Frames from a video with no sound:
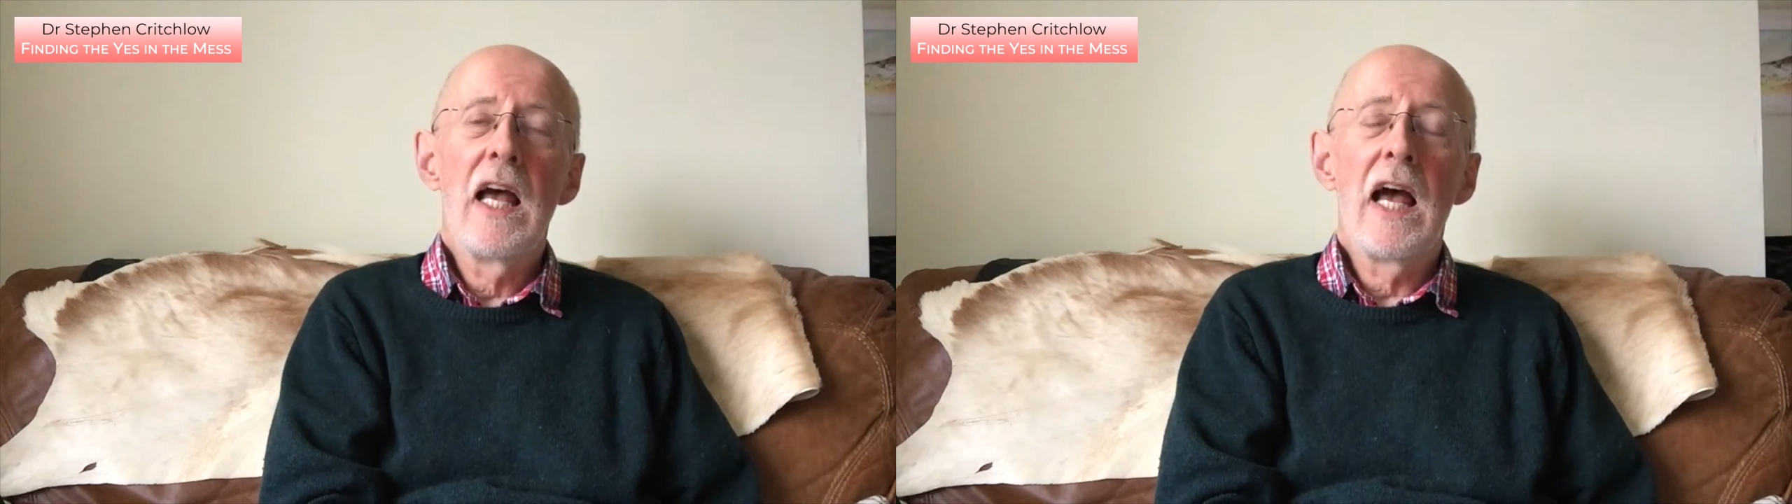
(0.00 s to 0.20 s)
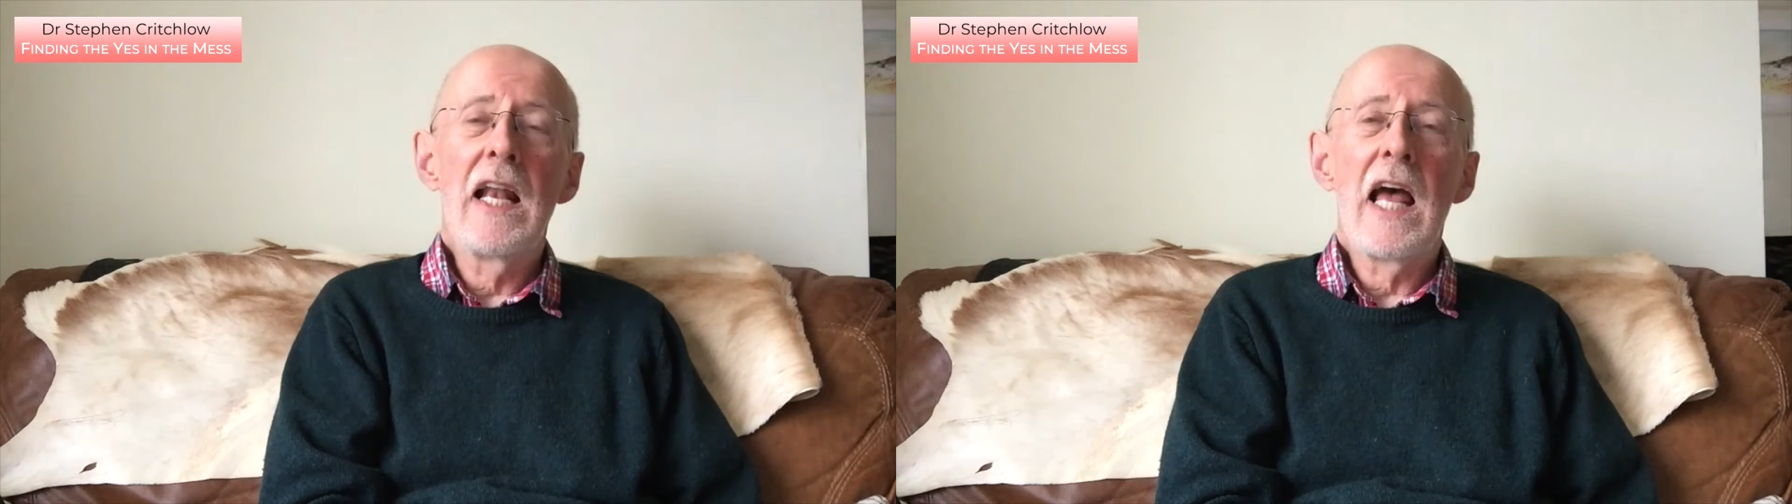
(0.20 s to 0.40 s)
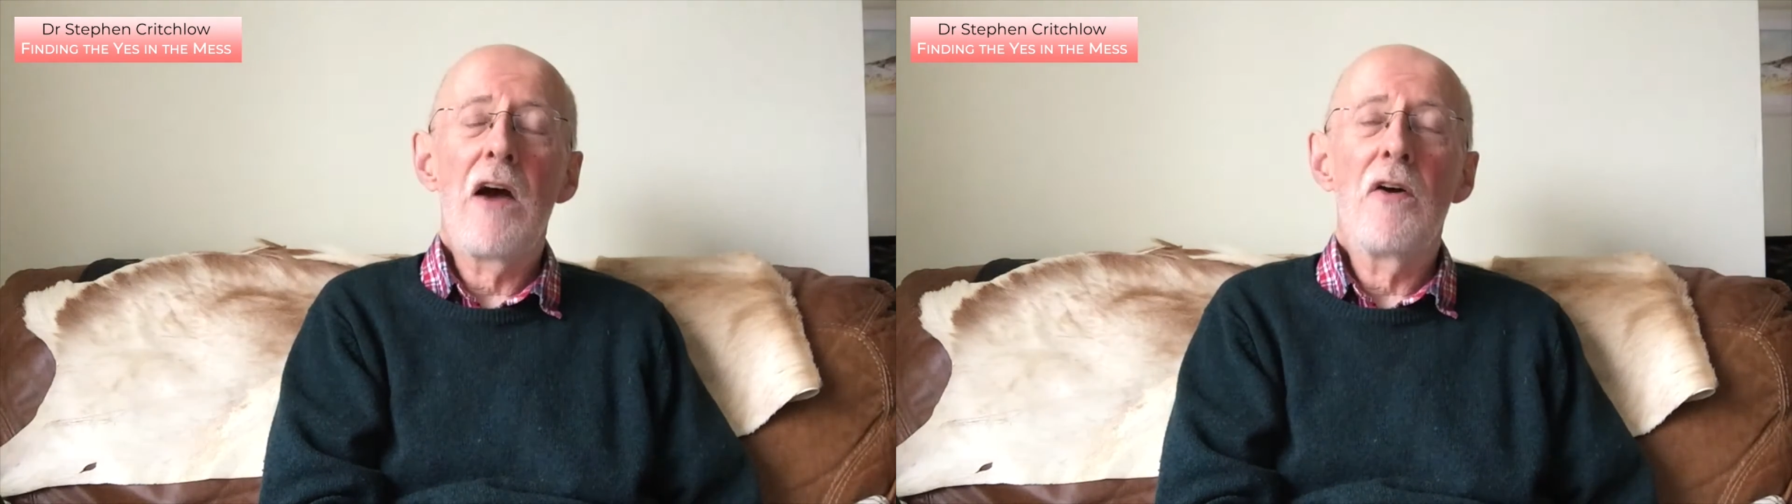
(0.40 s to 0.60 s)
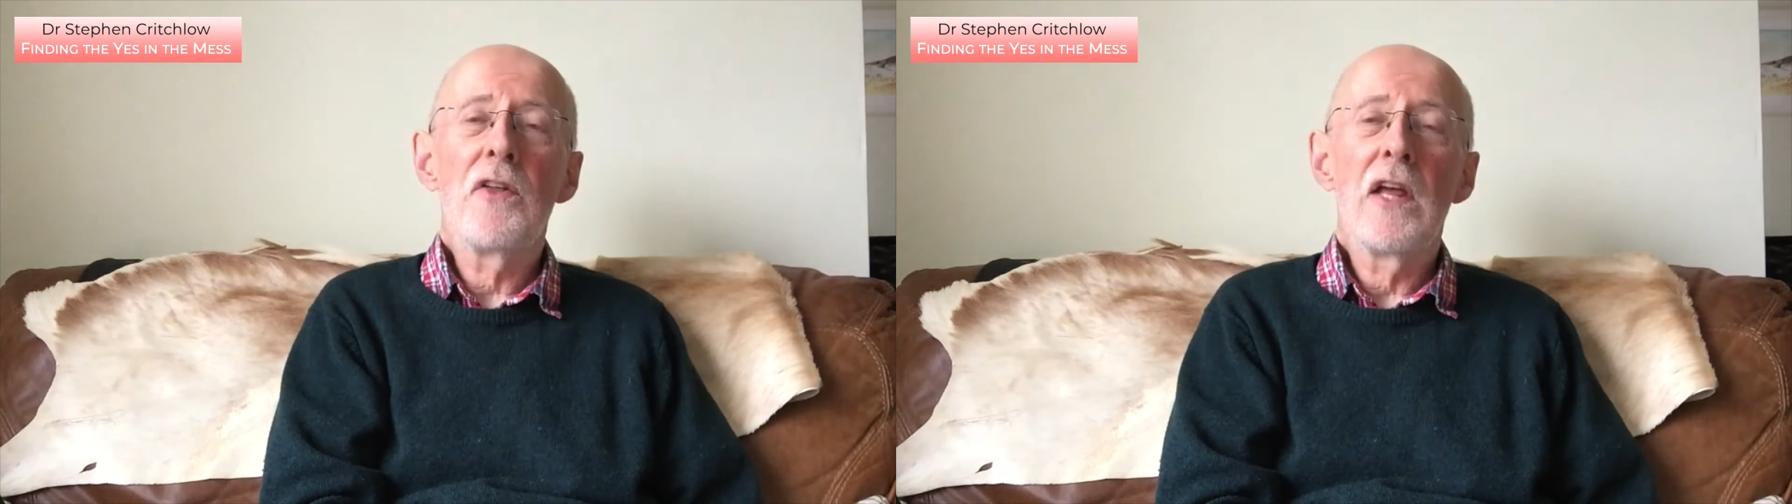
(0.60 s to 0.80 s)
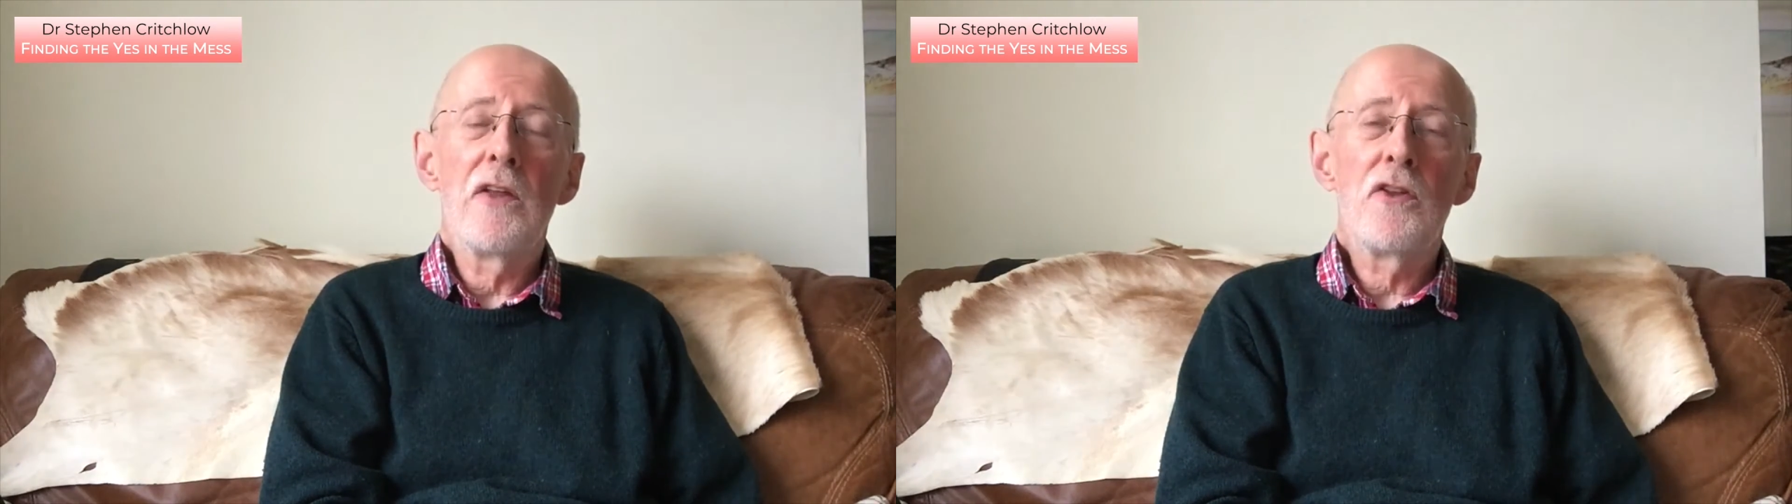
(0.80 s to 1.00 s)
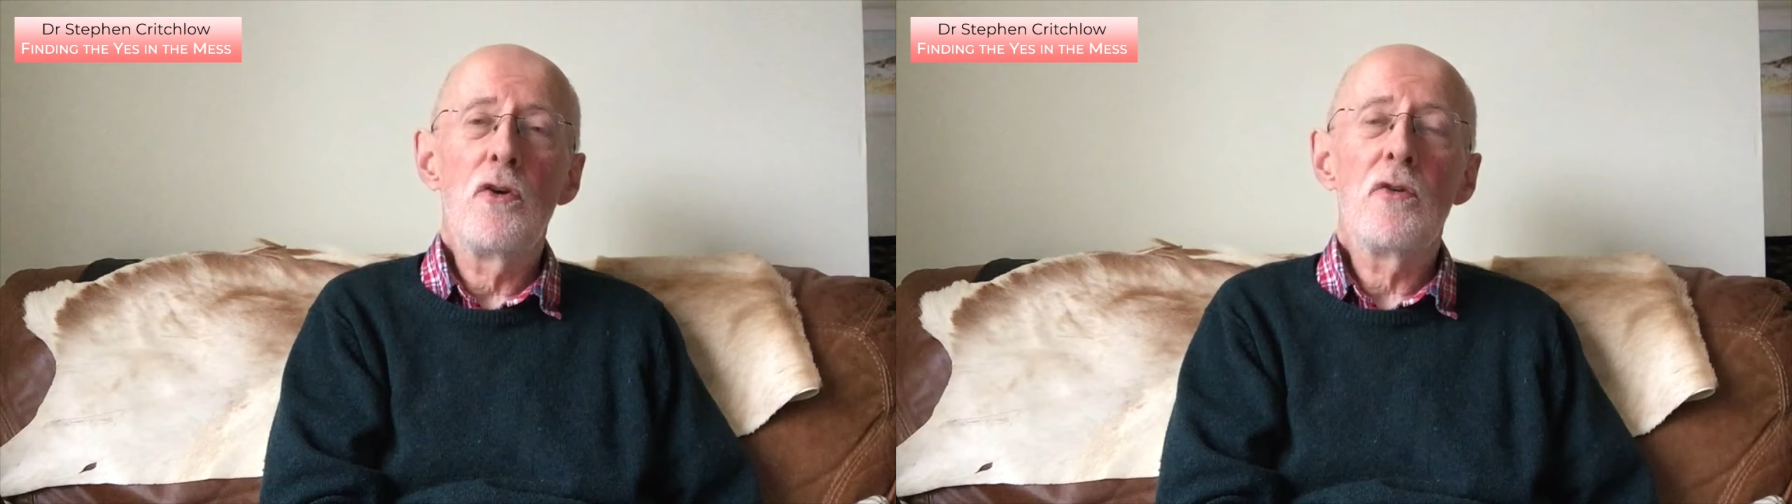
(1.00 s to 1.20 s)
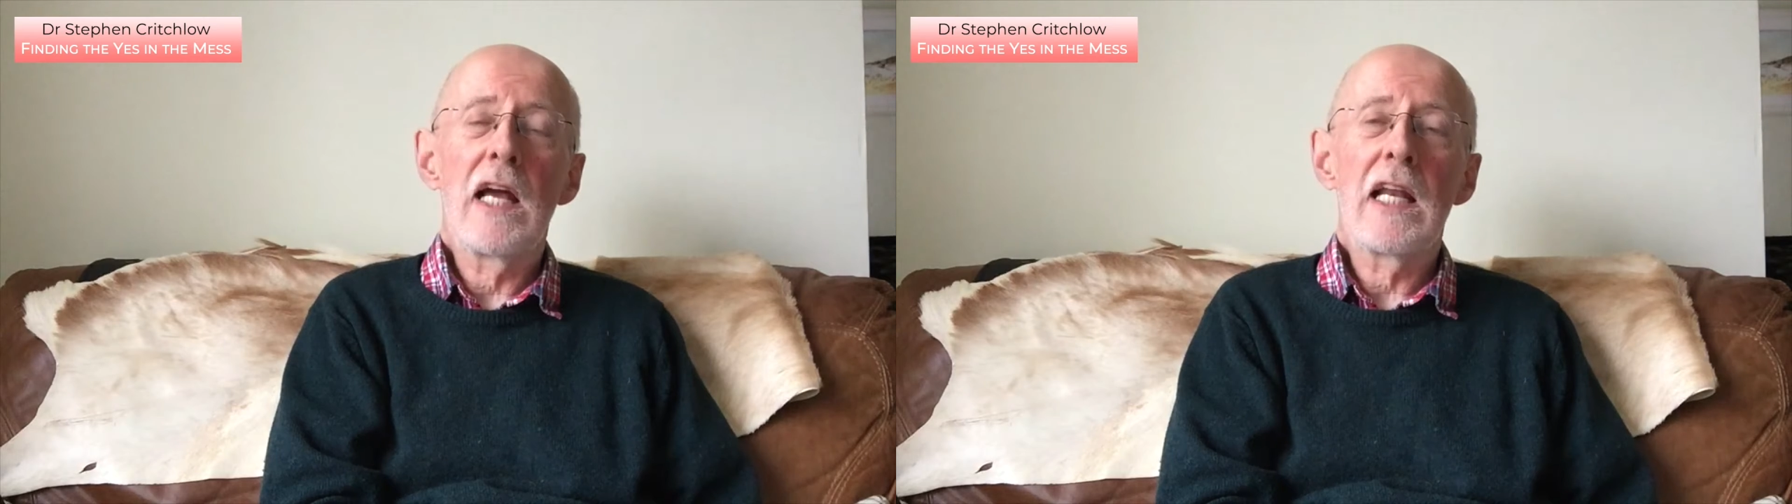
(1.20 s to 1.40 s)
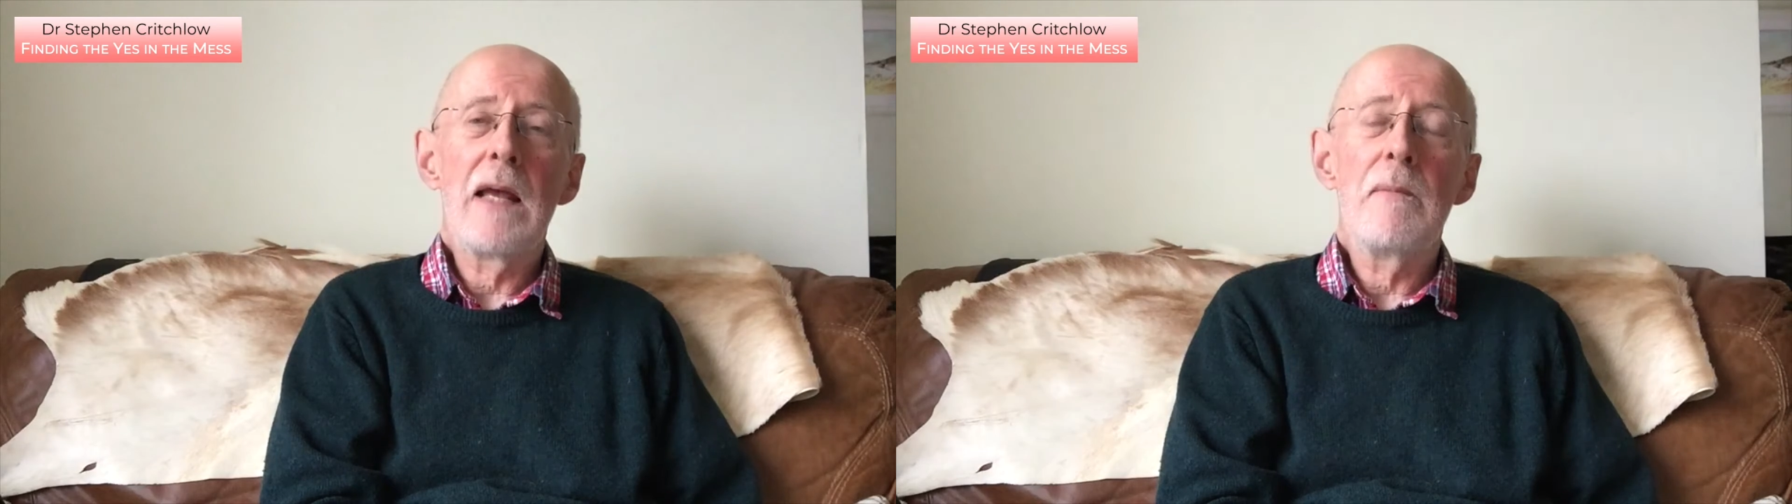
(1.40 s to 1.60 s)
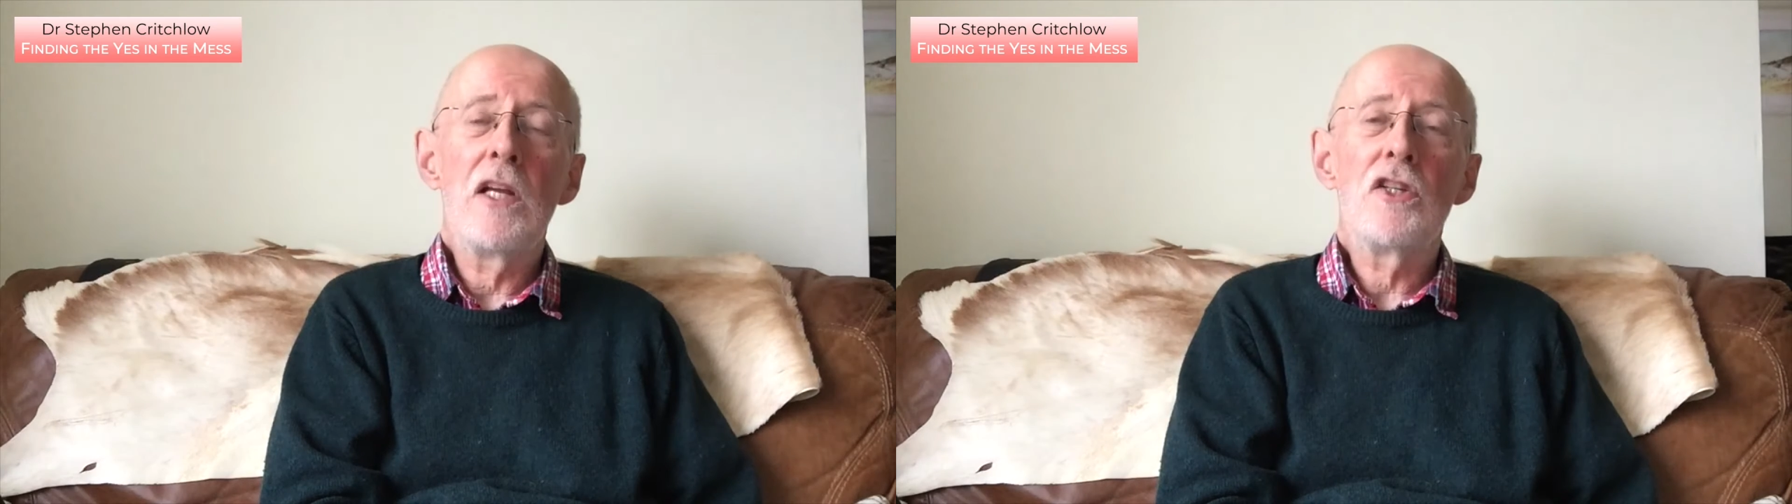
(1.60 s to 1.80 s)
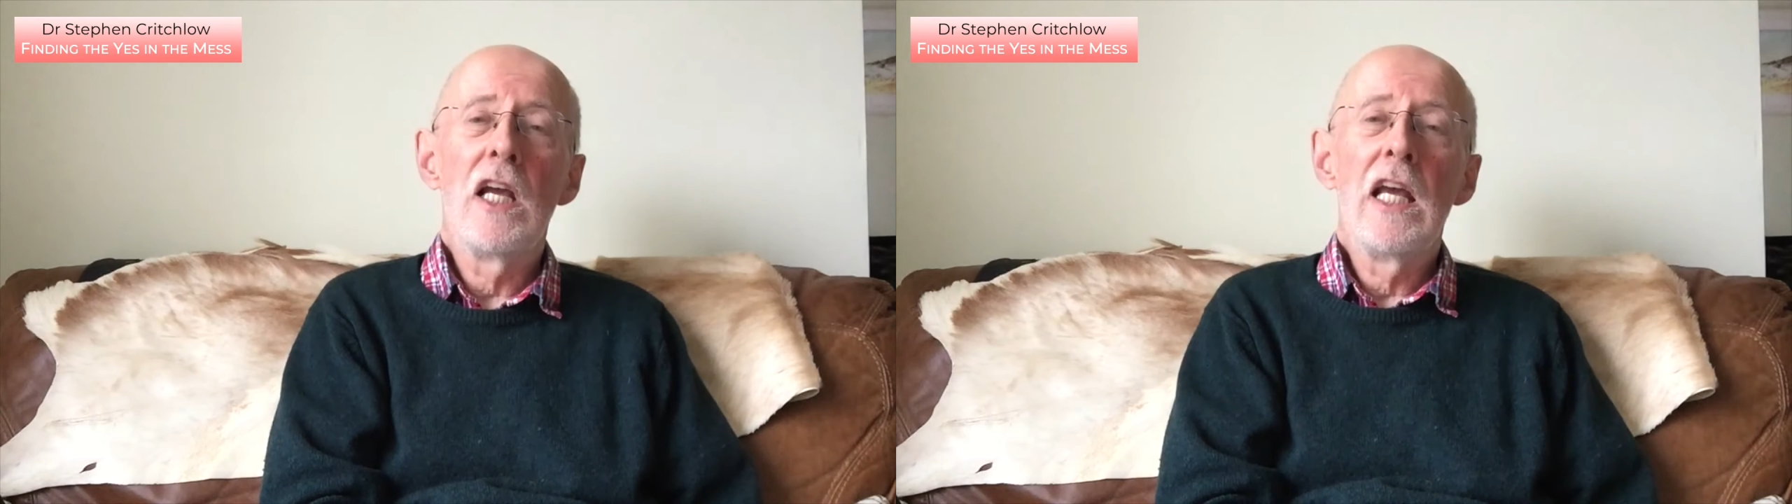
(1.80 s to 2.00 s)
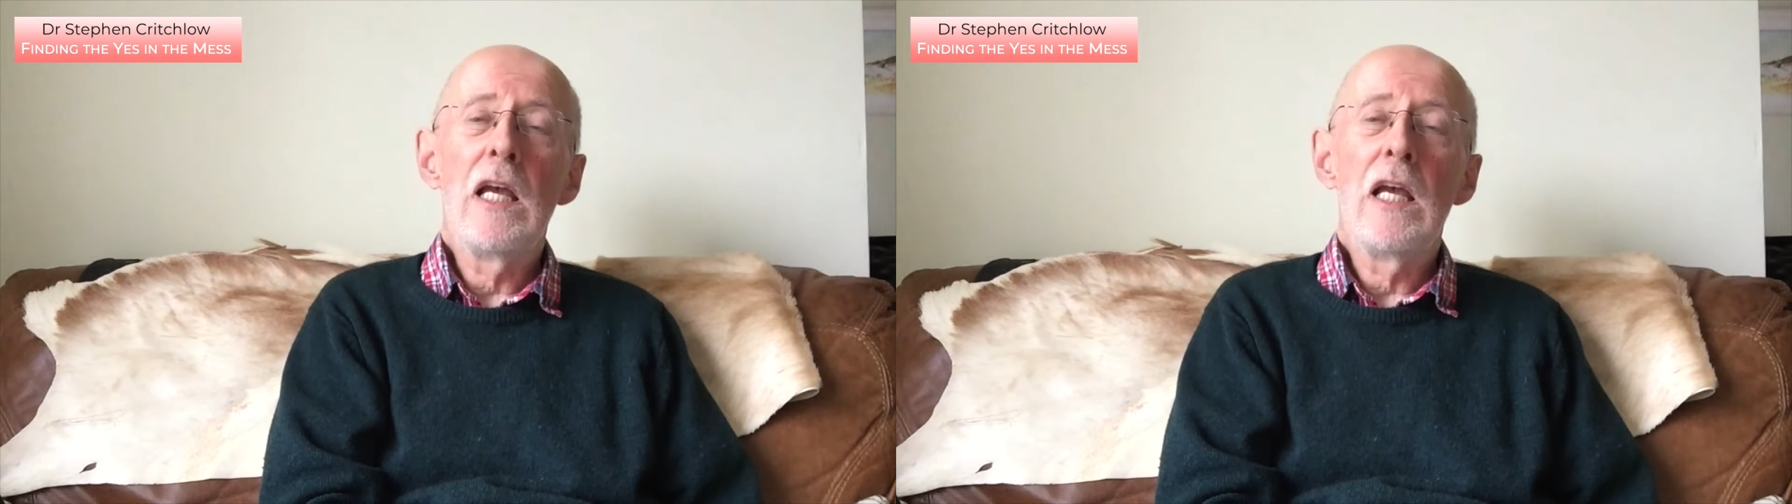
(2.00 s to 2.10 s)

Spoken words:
and how through that image